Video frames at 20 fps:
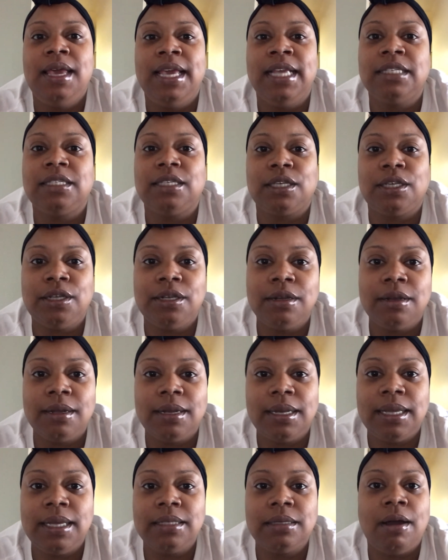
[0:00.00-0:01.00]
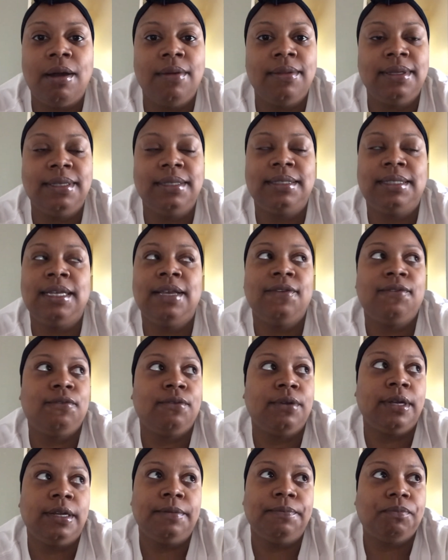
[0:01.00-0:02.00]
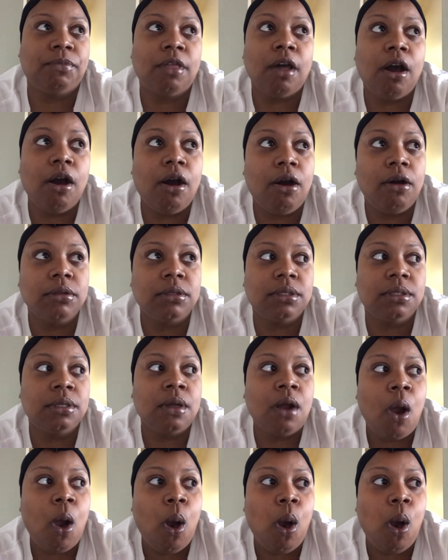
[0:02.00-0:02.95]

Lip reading: insecurities, all these different thoughts.